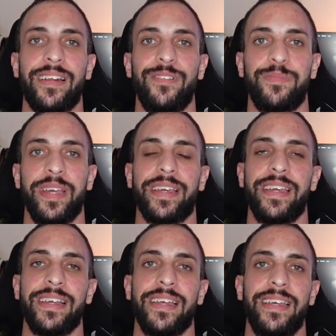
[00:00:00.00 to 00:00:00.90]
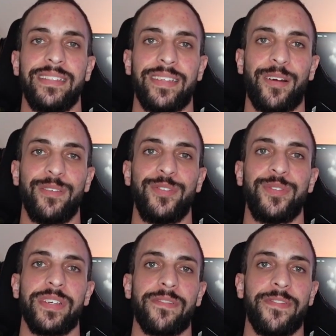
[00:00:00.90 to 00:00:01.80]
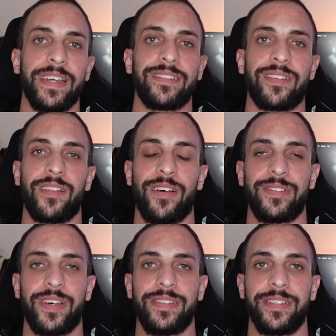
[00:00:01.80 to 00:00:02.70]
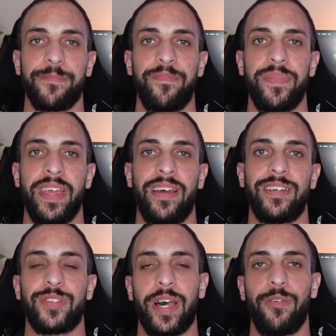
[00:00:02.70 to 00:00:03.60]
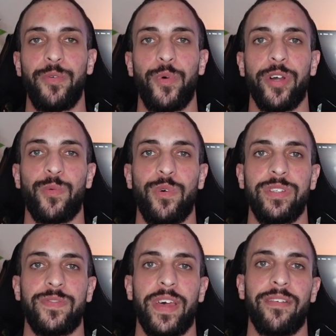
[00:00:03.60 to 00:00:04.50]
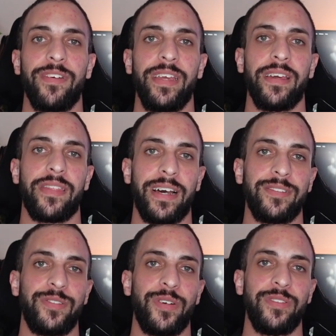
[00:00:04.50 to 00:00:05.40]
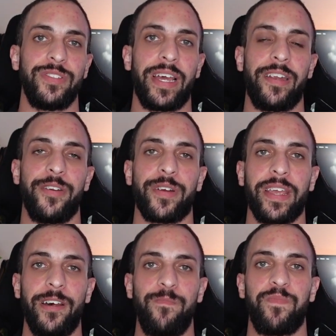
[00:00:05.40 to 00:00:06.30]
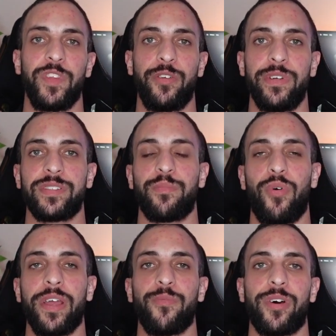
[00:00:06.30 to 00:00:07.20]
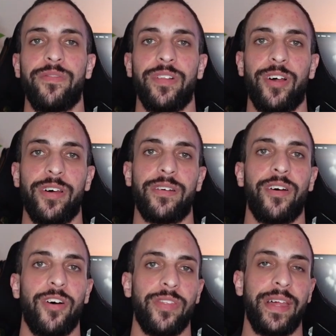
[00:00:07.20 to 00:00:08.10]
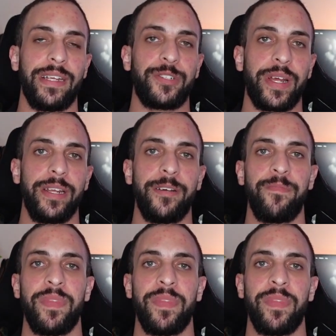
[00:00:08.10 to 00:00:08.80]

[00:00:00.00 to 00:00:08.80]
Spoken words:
I was making is that I was using fixed lot sizing. So how it worked was, for every $1,000 you had in your account, you'd risk 0.1 of a lot on that trade.